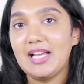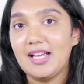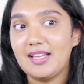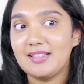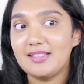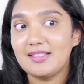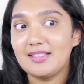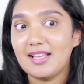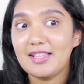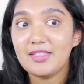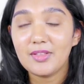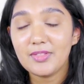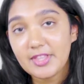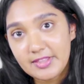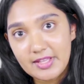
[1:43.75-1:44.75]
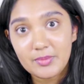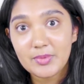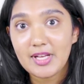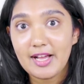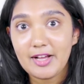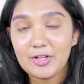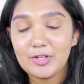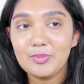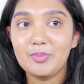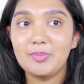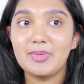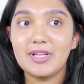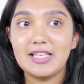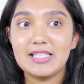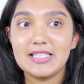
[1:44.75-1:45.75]
And I thought that that would
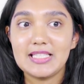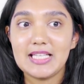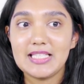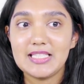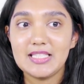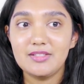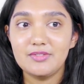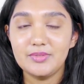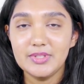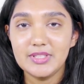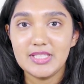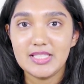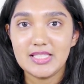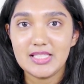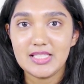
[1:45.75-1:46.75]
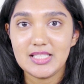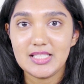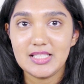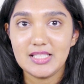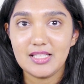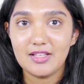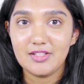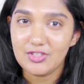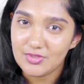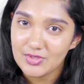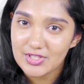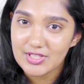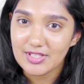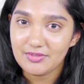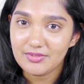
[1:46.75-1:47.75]
help, but I didn't really see a
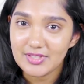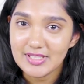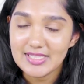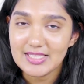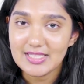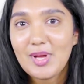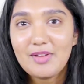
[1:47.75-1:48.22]
huge difference.